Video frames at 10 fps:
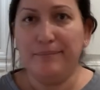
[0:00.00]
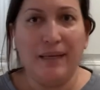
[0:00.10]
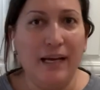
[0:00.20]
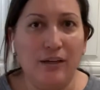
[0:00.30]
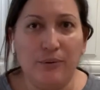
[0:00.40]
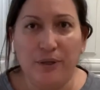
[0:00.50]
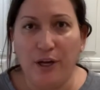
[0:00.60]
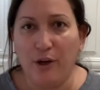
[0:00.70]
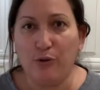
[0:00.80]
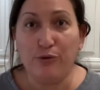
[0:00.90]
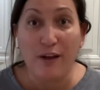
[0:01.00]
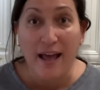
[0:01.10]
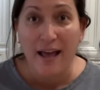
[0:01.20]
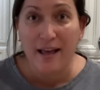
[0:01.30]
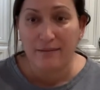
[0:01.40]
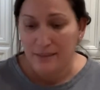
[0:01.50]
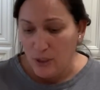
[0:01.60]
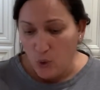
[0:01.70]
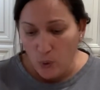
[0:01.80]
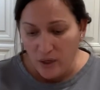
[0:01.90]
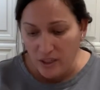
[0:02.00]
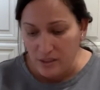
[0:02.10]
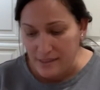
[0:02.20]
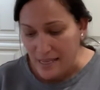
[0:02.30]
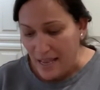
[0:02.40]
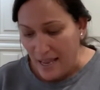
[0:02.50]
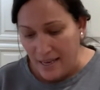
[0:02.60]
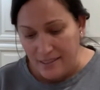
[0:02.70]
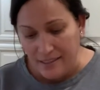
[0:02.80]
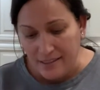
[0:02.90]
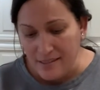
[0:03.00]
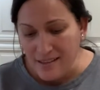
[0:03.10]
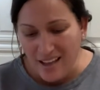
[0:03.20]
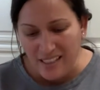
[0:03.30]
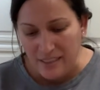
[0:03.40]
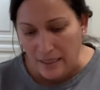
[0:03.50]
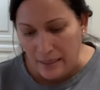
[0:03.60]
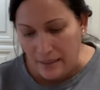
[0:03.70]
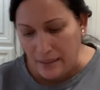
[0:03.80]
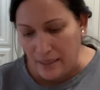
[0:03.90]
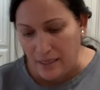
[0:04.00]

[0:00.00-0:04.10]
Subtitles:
I don't know, fat, oils, and it does not need anything.